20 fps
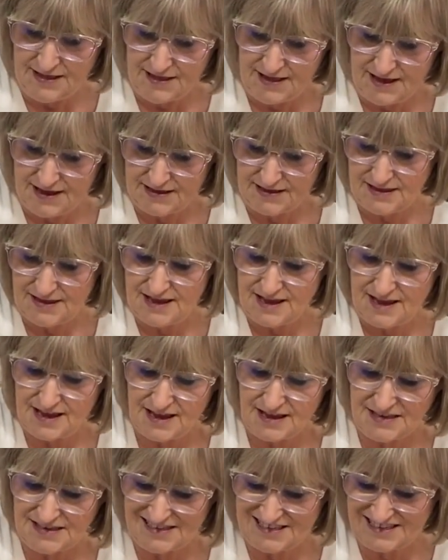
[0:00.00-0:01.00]
like
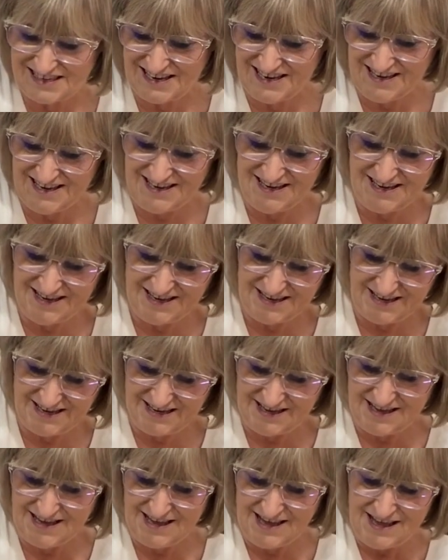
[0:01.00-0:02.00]
this.
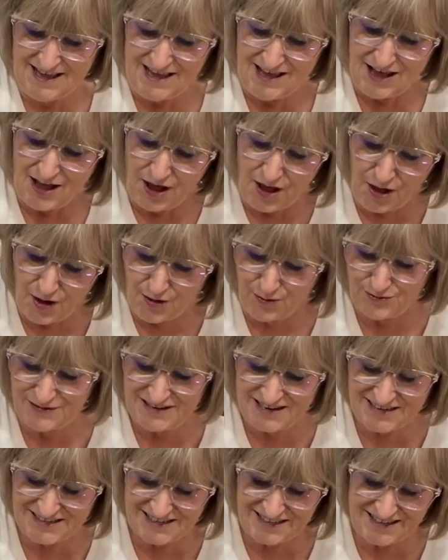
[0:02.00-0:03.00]
Oh,
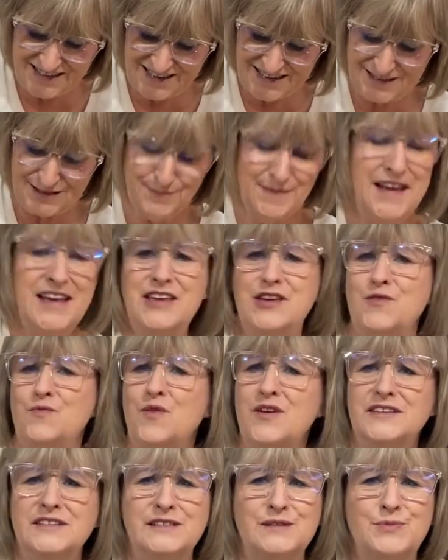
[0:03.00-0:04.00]
doesn't this make you
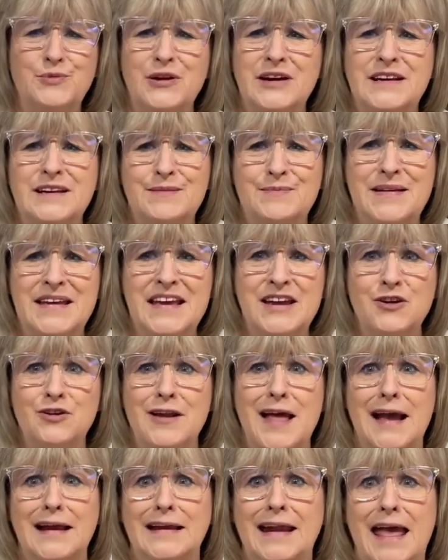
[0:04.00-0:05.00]
want spring to be here
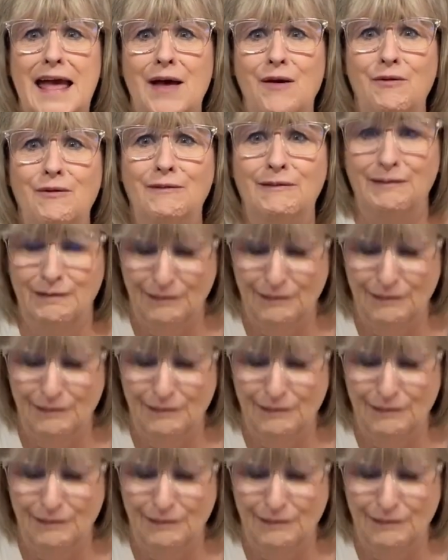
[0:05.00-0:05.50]
like now?